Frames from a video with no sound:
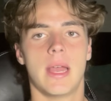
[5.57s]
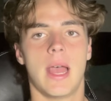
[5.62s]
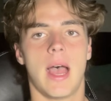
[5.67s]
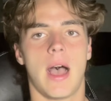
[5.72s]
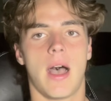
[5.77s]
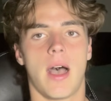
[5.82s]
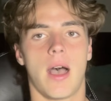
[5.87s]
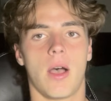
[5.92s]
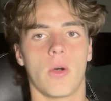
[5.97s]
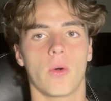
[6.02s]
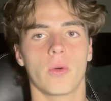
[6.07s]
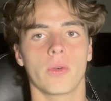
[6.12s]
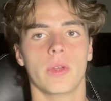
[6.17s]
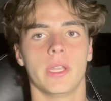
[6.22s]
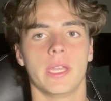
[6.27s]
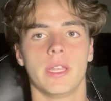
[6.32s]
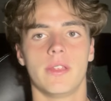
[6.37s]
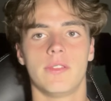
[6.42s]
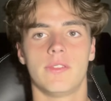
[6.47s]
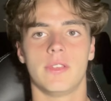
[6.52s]
All
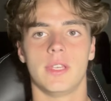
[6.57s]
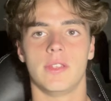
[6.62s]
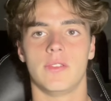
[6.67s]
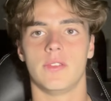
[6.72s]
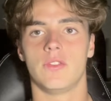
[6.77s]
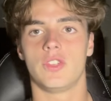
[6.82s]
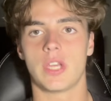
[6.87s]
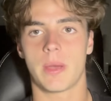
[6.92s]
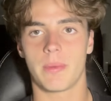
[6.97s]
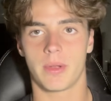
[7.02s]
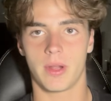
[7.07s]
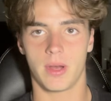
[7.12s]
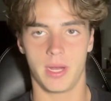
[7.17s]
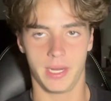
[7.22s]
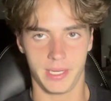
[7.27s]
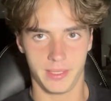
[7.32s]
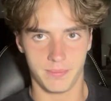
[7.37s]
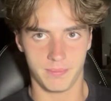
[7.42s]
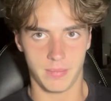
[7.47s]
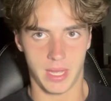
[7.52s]
it is
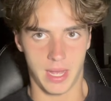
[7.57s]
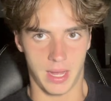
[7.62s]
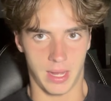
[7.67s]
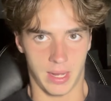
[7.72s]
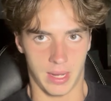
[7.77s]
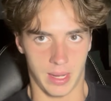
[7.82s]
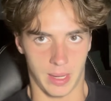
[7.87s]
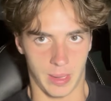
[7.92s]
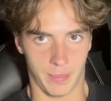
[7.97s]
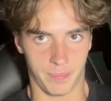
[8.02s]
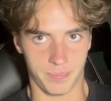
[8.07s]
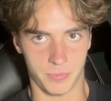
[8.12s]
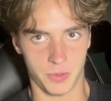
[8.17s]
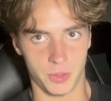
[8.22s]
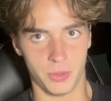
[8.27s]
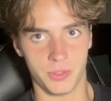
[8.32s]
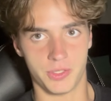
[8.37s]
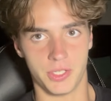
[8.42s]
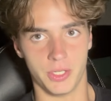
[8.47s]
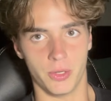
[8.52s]
Gemini
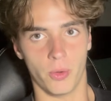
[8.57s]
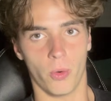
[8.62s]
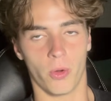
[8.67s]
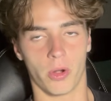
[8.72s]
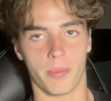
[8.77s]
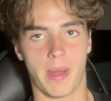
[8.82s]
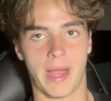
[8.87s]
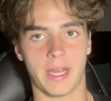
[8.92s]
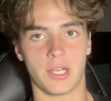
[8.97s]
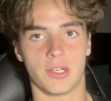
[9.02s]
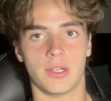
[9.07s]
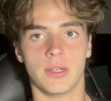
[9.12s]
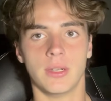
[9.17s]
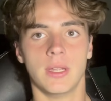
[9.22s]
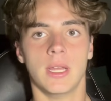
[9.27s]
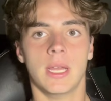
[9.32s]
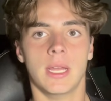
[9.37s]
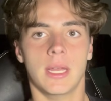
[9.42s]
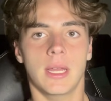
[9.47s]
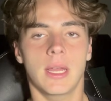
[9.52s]
used in
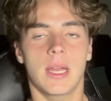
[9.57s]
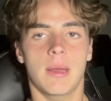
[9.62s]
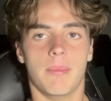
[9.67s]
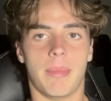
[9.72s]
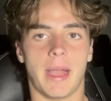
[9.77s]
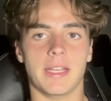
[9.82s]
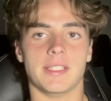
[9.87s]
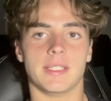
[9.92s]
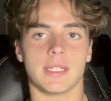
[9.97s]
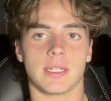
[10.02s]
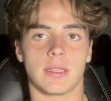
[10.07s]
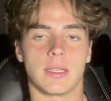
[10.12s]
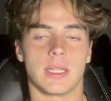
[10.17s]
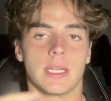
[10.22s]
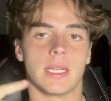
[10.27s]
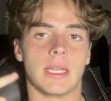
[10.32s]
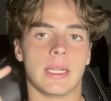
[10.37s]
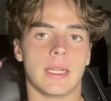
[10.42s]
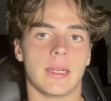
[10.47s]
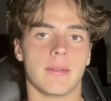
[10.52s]
automation.
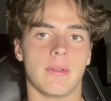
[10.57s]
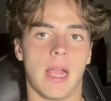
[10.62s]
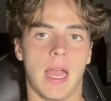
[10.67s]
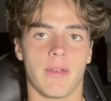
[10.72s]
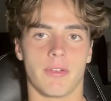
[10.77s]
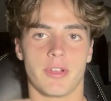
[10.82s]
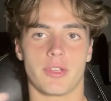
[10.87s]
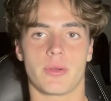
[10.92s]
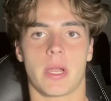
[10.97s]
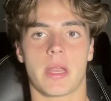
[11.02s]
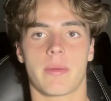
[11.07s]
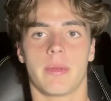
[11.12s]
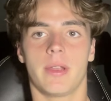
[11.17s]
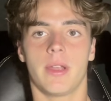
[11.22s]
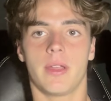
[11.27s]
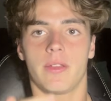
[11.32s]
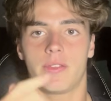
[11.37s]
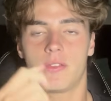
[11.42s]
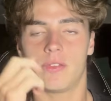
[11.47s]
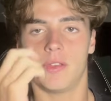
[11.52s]
Basically, every 20
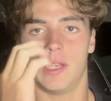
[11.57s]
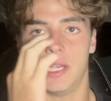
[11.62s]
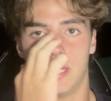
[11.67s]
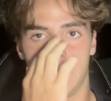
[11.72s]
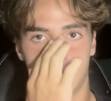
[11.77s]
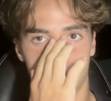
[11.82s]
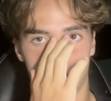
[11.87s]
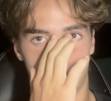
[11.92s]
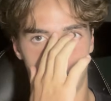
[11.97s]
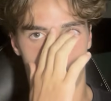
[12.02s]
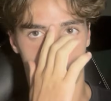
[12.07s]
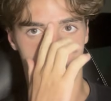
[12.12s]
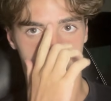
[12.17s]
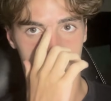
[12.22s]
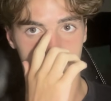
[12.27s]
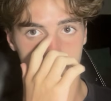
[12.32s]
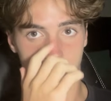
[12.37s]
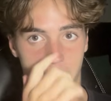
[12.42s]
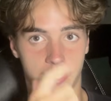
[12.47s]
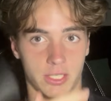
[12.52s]
minutes it
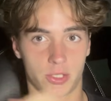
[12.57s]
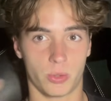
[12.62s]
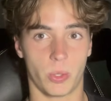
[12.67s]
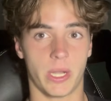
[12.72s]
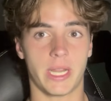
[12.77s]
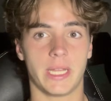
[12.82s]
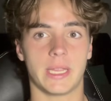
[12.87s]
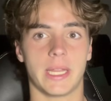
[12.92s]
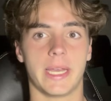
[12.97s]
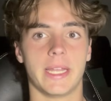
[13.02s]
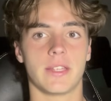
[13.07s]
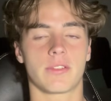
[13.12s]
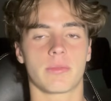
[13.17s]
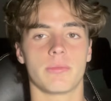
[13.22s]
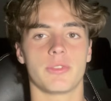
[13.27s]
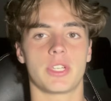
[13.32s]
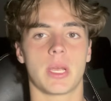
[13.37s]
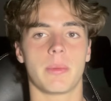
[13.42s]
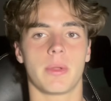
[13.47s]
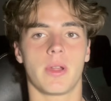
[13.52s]
gets 20 leads
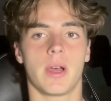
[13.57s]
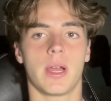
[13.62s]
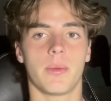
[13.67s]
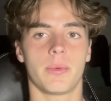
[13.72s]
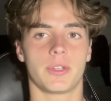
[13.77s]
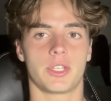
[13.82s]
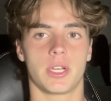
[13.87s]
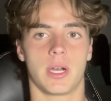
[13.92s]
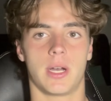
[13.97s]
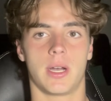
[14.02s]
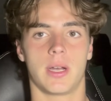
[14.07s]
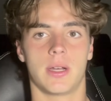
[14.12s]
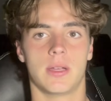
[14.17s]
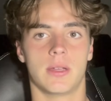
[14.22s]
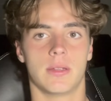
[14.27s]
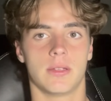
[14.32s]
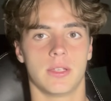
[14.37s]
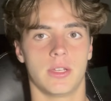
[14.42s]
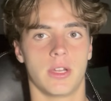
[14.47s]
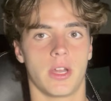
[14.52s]
from Gemini, which are
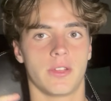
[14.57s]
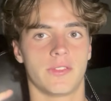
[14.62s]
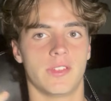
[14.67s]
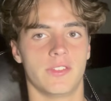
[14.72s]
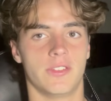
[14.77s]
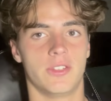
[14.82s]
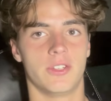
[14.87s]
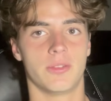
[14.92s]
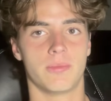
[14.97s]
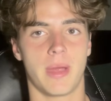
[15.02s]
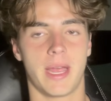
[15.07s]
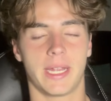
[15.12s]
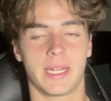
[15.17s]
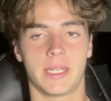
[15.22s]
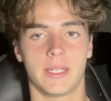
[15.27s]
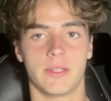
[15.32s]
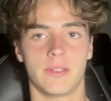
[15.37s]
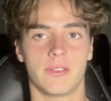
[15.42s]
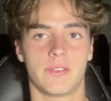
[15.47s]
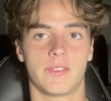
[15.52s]
decision
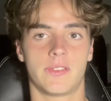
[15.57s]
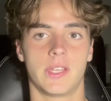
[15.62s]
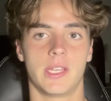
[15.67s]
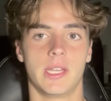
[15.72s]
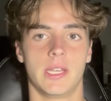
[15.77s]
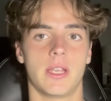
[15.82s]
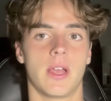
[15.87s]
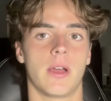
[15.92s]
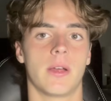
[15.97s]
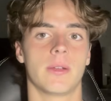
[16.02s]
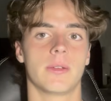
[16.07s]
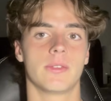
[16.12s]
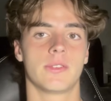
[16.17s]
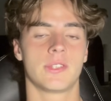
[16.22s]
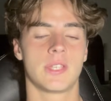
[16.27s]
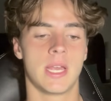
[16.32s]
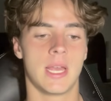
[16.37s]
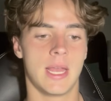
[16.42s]
makers, CEOs,